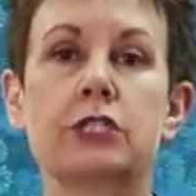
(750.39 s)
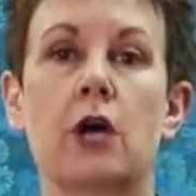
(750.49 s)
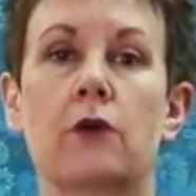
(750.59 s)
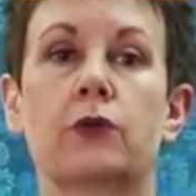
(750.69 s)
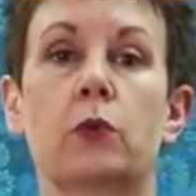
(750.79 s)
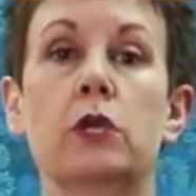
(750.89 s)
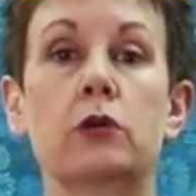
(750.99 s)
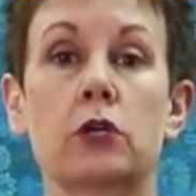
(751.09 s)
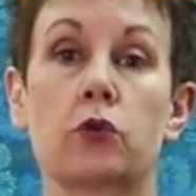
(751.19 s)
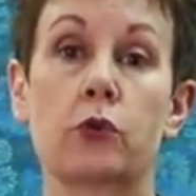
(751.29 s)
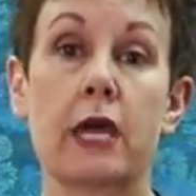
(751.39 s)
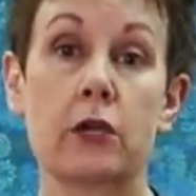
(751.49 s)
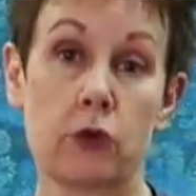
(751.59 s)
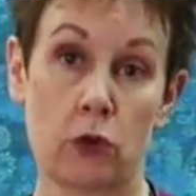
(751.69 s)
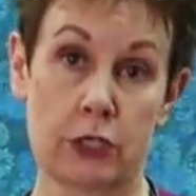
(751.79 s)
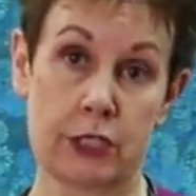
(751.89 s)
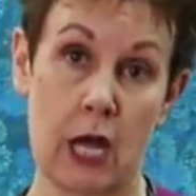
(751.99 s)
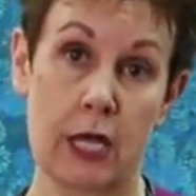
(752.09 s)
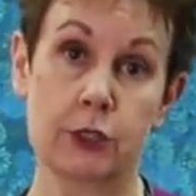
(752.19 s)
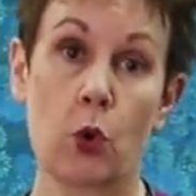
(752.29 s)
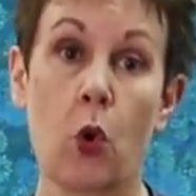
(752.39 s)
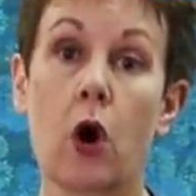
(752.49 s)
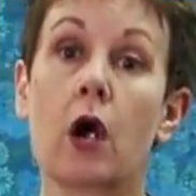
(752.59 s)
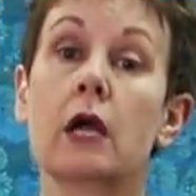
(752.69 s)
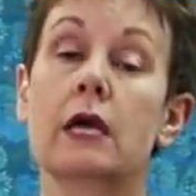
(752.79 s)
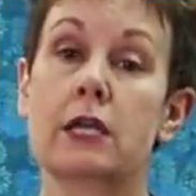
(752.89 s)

software where you can create your own designs or